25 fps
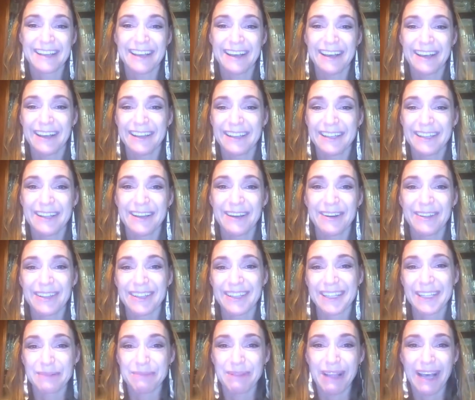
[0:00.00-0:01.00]

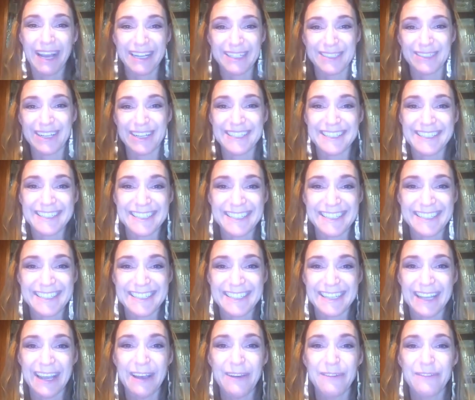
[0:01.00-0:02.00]
the little black dresses and
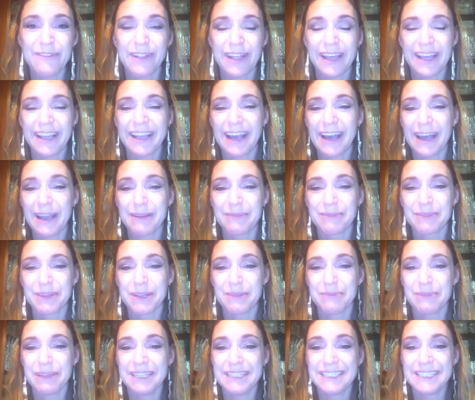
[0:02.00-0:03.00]
stuff, like I'm going
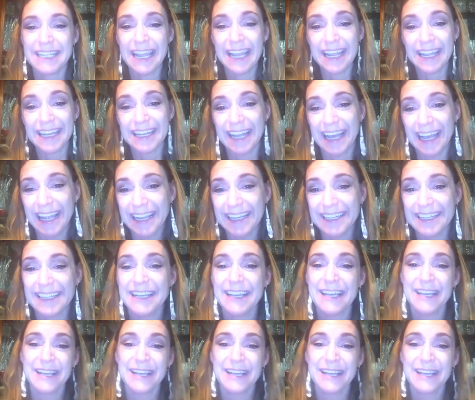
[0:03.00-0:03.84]
to be day and night